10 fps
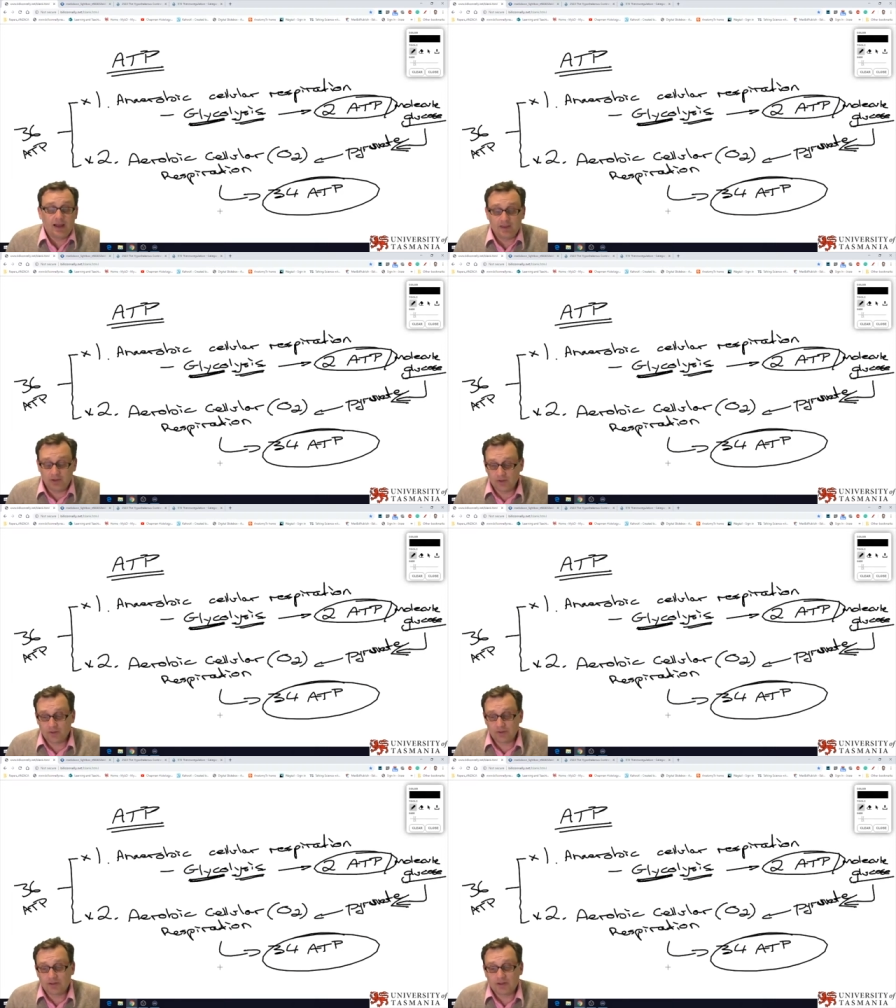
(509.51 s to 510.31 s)
uh,
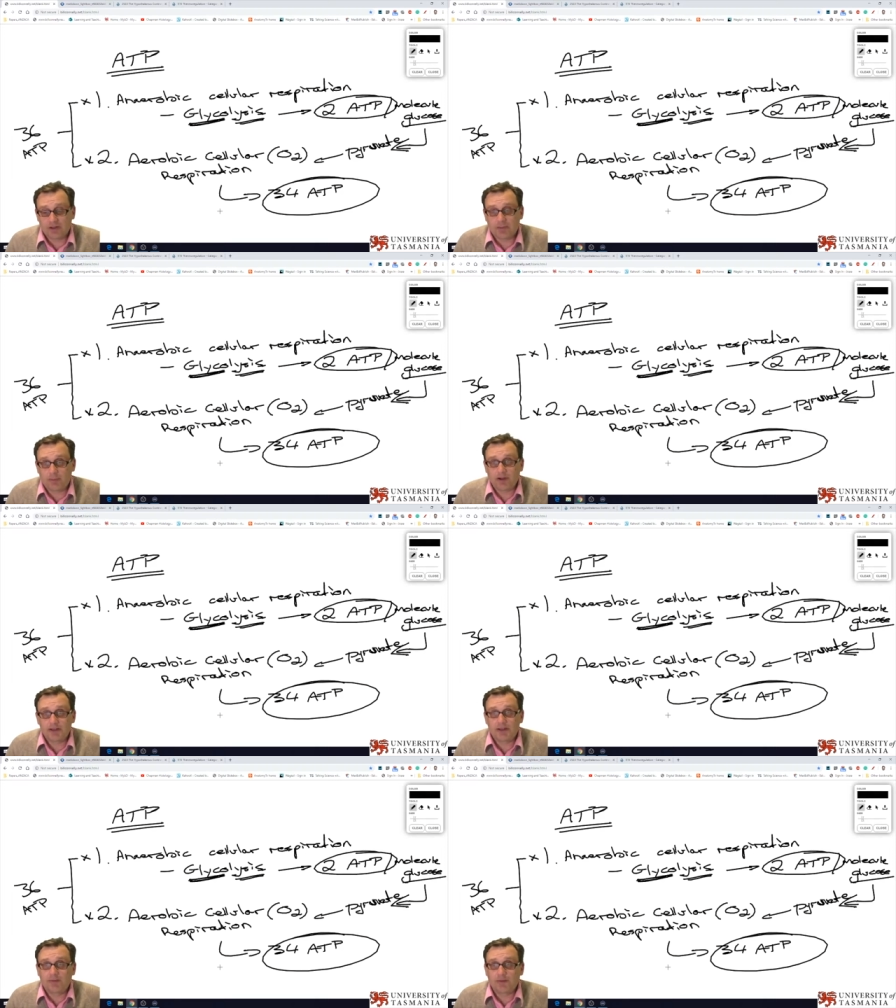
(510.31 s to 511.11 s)
and the neurons inside
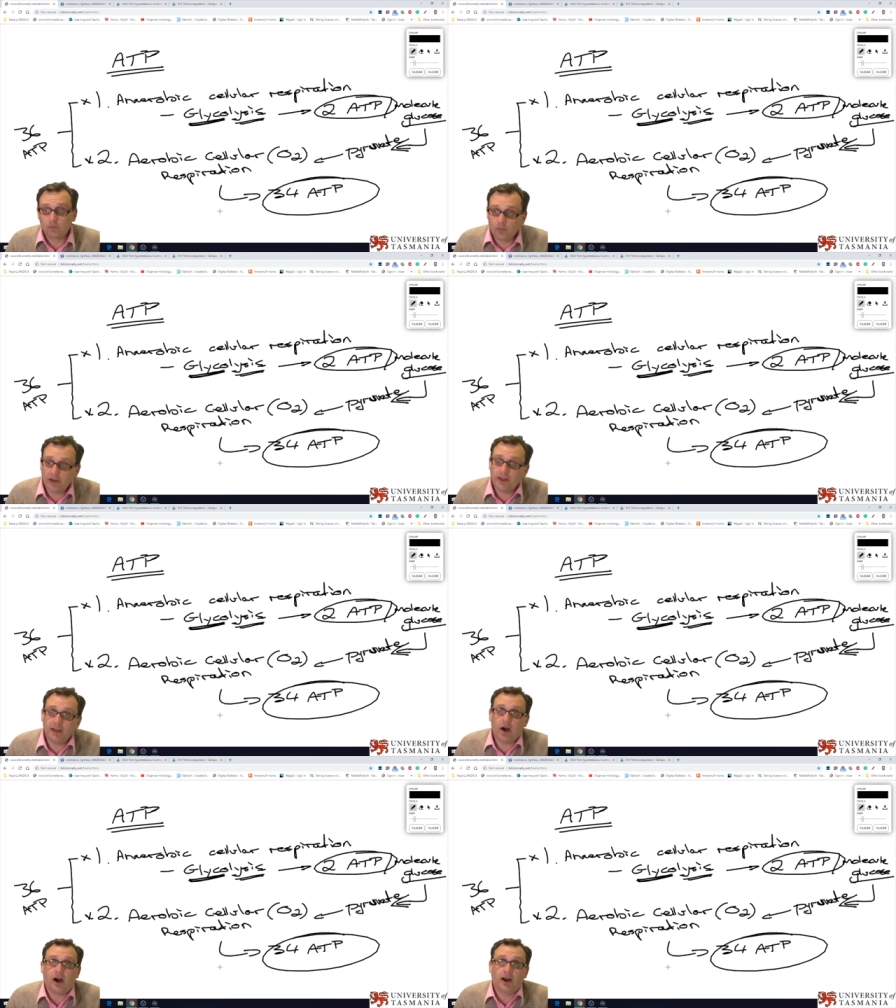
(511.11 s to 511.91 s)
our brains have a
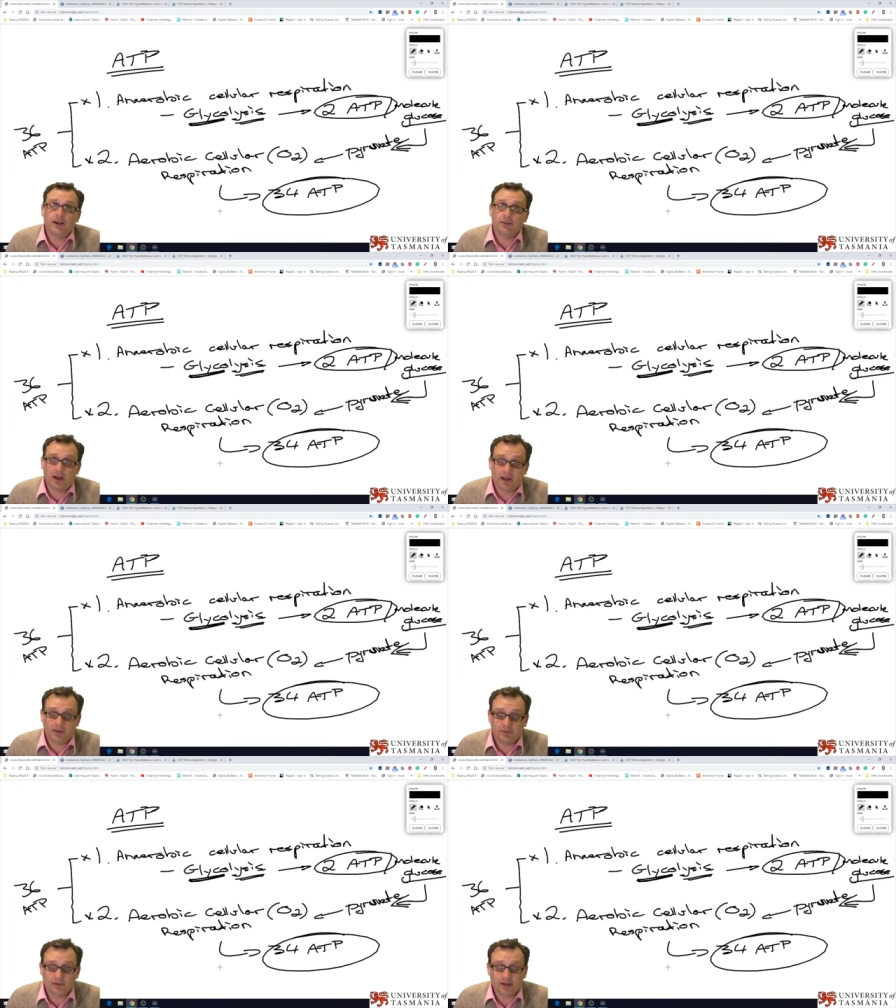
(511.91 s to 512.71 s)
really high
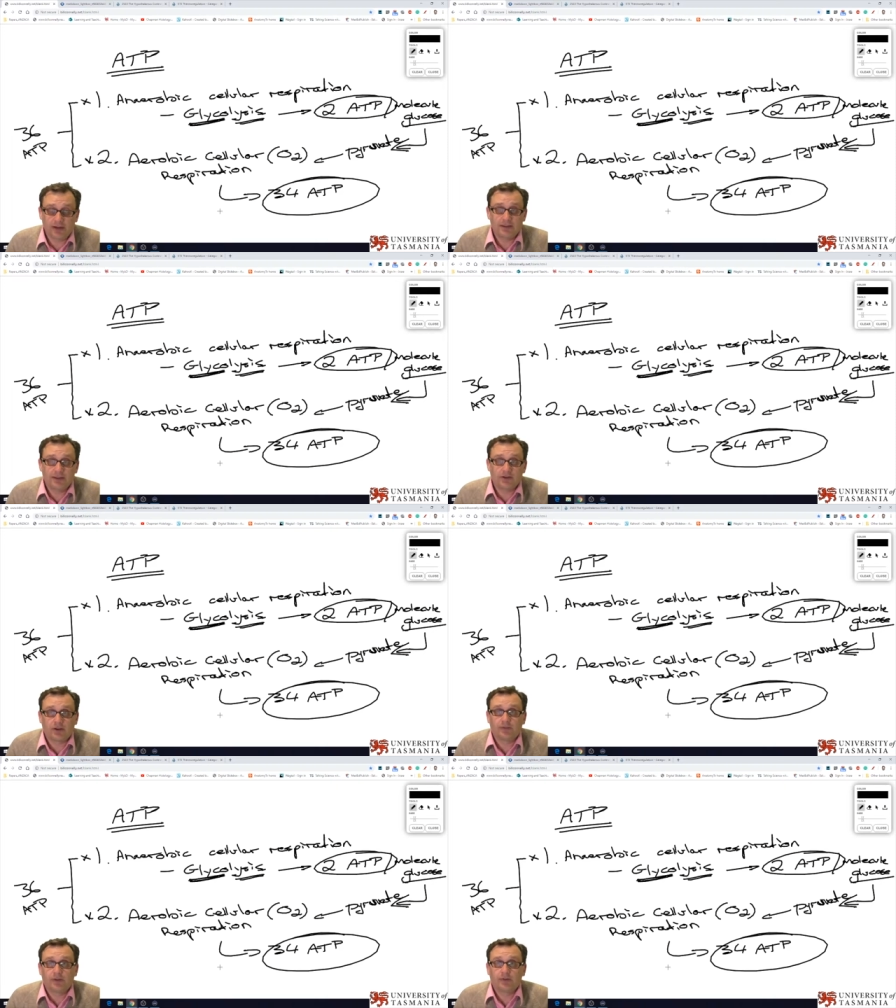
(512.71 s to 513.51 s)
demand for
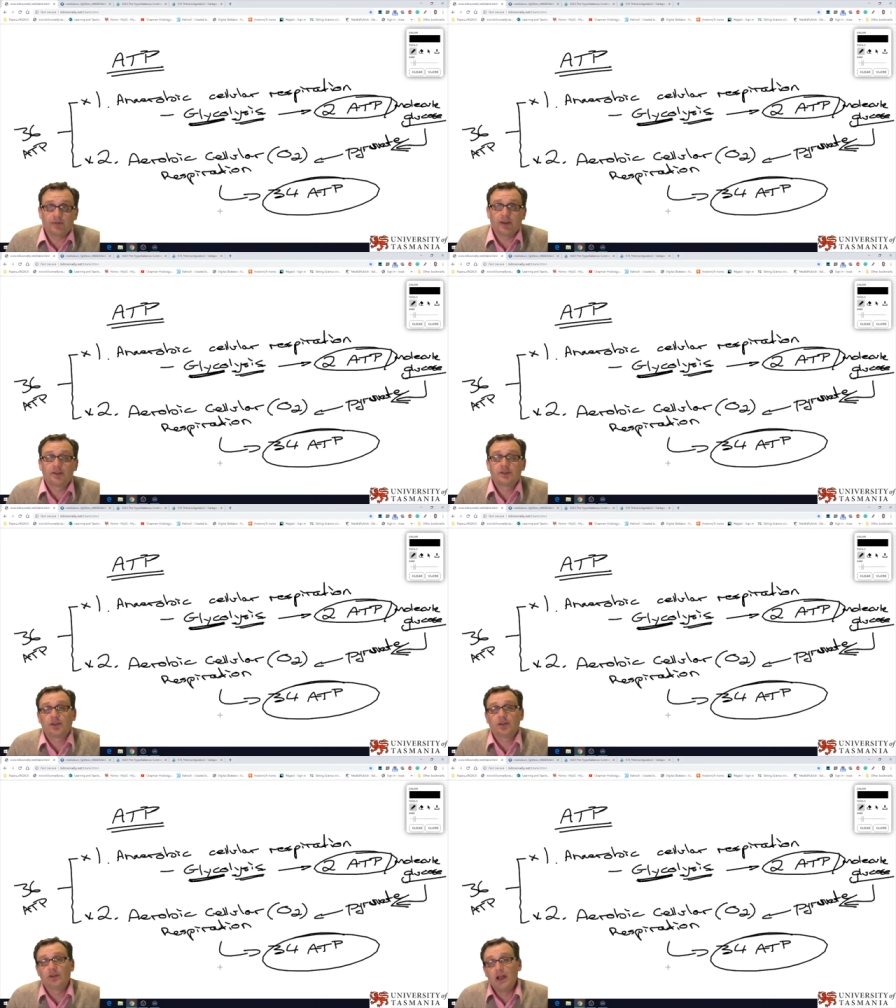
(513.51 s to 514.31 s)
adenosine
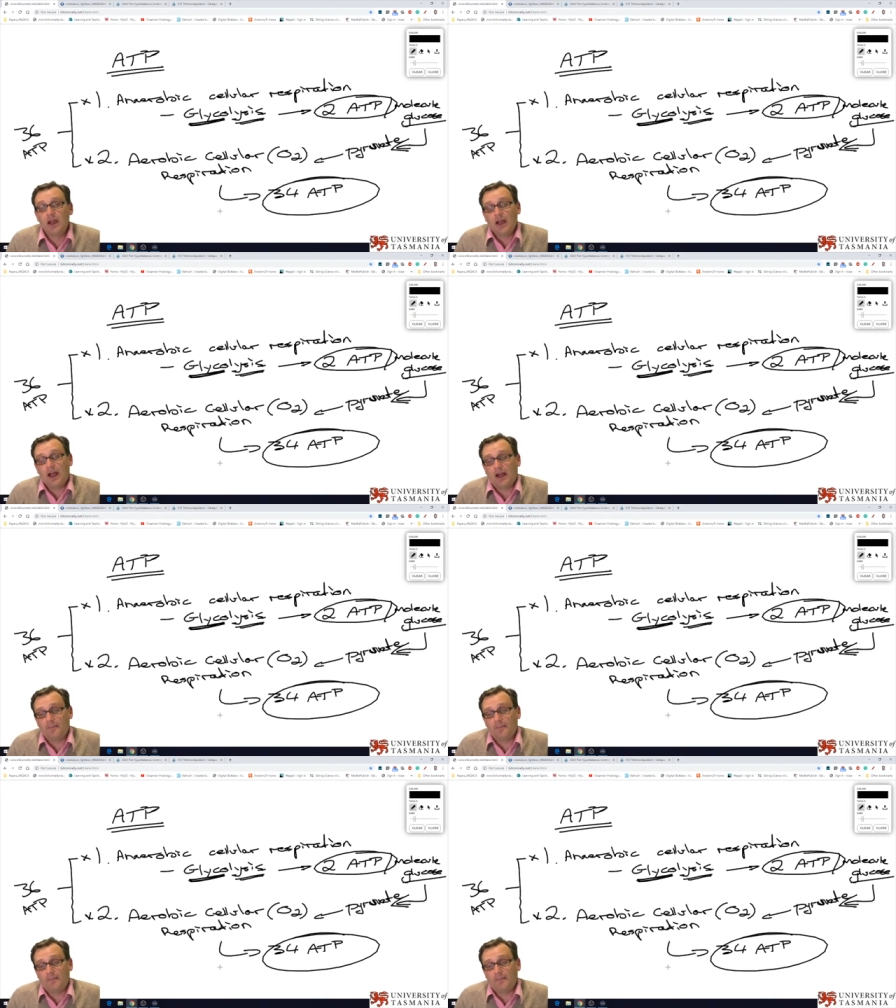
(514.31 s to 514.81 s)
triphosphate. So,